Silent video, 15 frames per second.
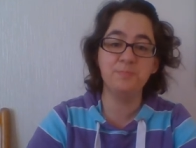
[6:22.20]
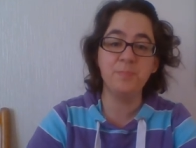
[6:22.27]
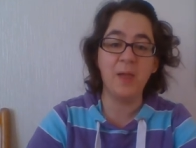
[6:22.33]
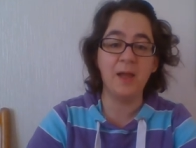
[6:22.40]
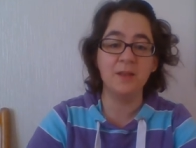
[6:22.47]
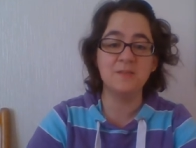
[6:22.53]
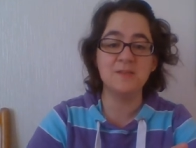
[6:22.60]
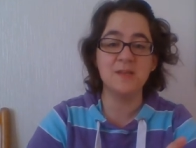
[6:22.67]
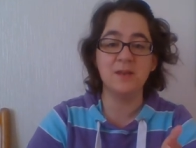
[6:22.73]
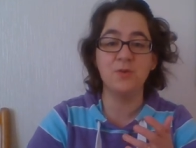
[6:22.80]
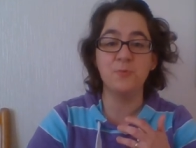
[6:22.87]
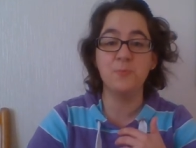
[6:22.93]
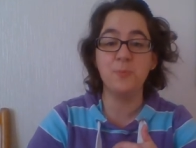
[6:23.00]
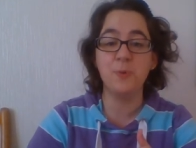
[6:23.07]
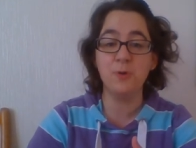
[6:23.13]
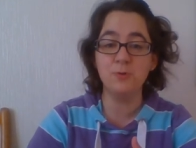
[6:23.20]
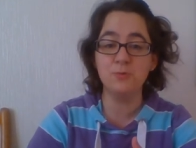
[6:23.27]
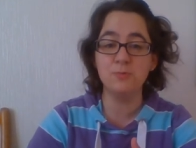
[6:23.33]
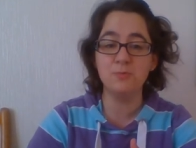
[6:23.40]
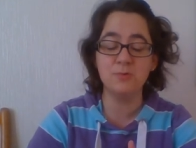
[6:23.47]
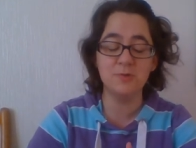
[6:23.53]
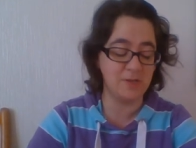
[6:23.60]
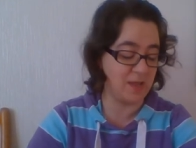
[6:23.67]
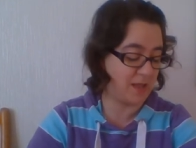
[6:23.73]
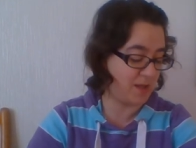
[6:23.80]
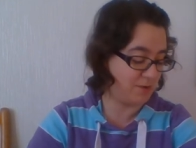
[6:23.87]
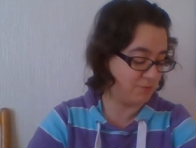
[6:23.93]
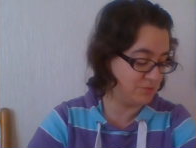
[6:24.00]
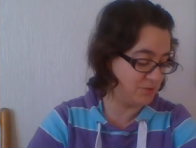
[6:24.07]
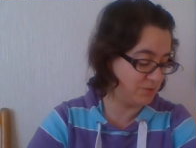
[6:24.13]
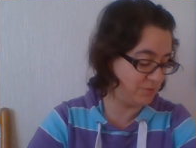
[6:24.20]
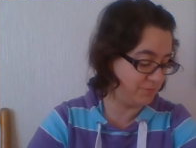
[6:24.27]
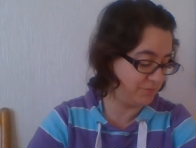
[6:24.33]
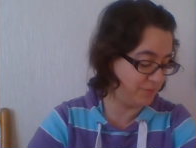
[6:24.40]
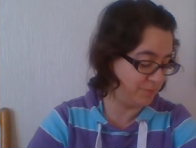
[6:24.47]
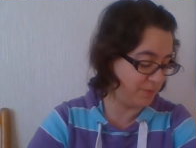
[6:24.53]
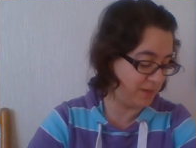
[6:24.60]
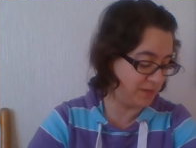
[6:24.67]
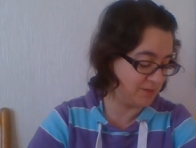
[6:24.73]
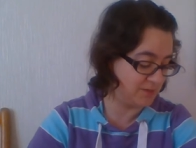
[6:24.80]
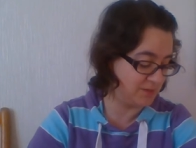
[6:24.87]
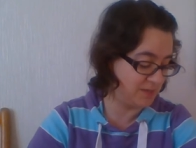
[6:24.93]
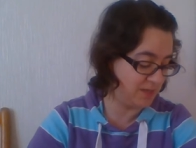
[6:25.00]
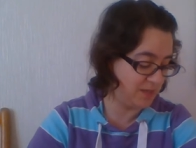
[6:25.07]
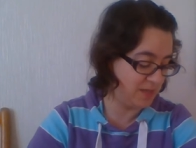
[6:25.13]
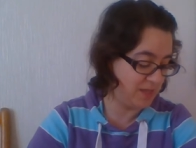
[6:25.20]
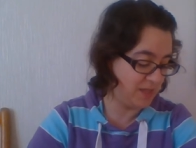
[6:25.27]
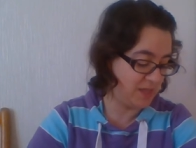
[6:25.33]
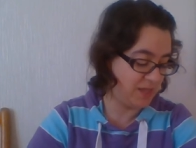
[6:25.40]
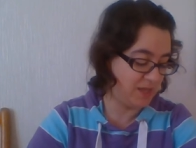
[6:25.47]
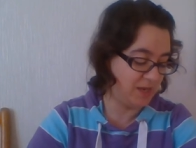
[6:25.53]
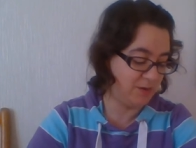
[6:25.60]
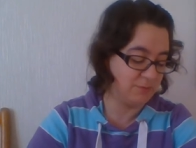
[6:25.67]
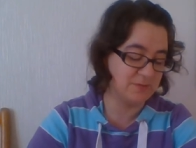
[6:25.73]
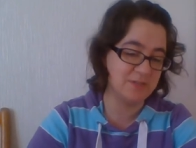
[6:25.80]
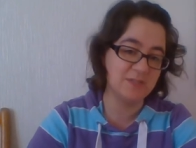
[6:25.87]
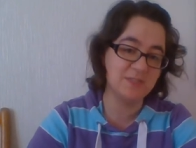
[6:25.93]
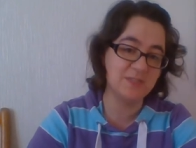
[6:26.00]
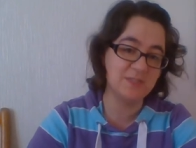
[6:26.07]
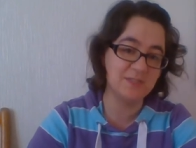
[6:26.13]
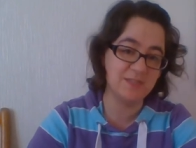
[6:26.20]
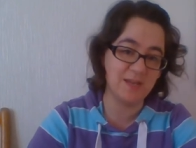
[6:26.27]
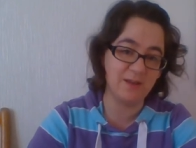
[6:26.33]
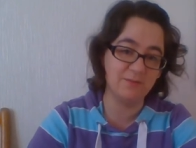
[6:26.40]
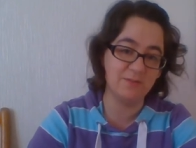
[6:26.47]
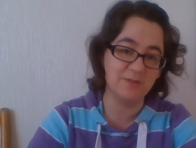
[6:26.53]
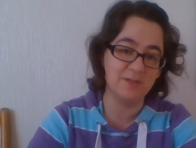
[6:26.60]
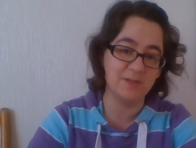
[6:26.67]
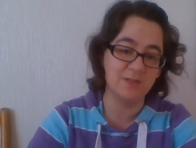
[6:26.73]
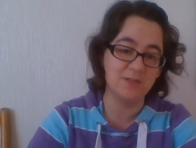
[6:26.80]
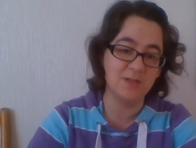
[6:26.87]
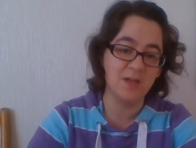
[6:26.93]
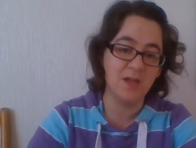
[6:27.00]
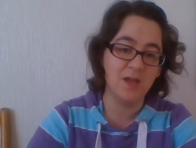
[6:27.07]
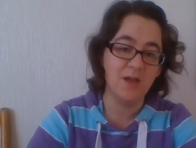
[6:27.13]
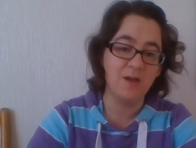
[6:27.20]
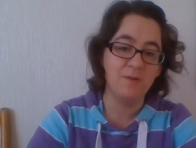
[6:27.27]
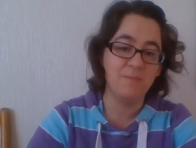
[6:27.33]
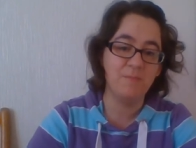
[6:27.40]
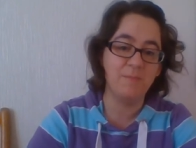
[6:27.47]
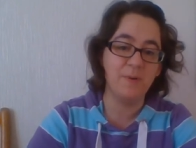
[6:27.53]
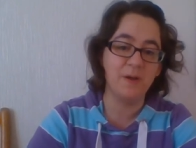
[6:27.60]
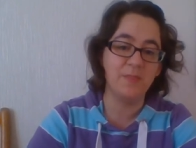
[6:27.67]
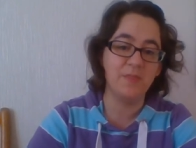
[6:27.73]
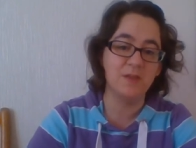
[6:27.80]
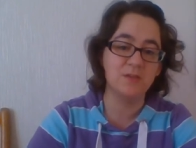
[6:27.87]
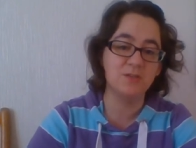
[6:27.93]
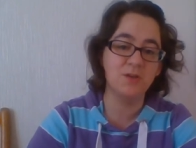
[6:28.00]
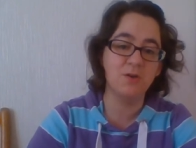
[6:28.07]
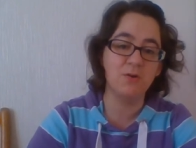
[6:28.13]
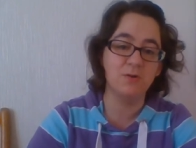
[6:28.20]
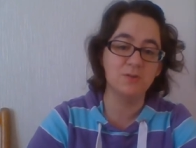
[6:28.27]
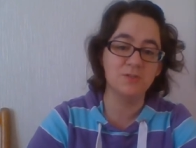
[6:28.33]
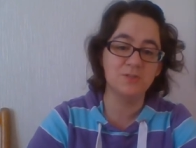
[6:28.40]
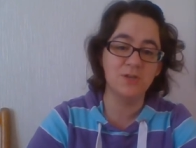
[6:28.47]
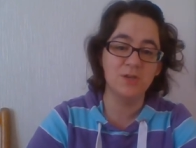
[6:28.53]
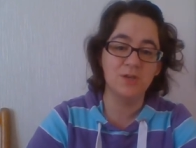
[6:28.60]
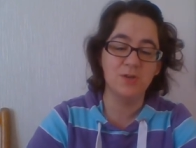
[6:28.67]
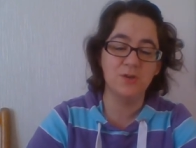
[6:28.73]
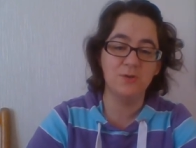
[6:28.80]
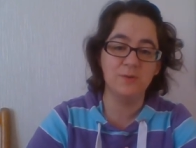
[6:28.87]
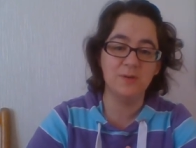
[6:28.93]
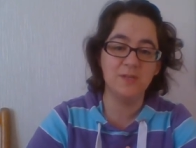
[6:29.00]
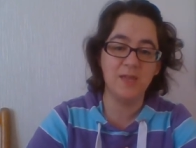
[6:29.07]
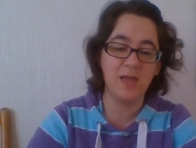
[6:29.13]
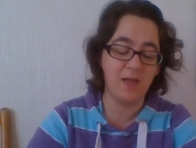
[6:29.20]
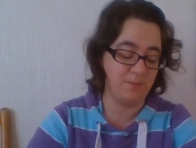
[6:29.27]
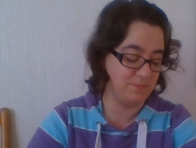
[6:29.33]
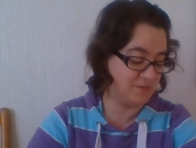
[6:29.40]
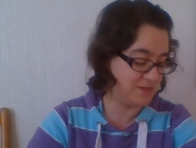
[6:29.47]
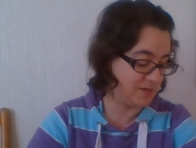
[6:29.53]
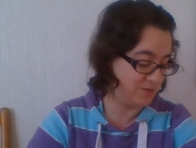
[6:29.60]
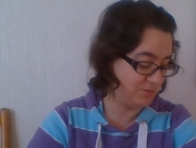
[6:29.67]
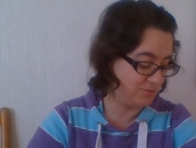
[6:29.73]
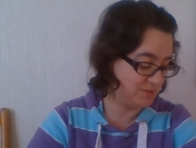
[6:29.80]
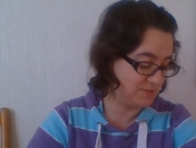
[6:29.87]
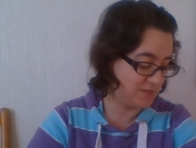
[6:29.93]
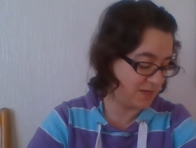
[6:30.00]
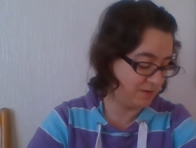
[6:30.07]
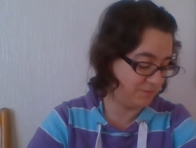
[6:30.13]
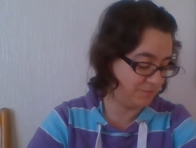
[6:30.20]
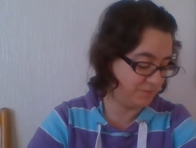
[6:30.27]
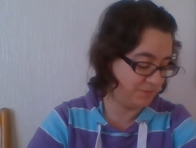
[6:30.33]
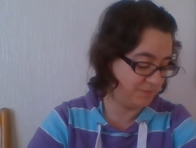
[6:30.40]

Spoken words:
had Daniel pulled out of the pit. He was astounded by this God who had kept Daniel safe.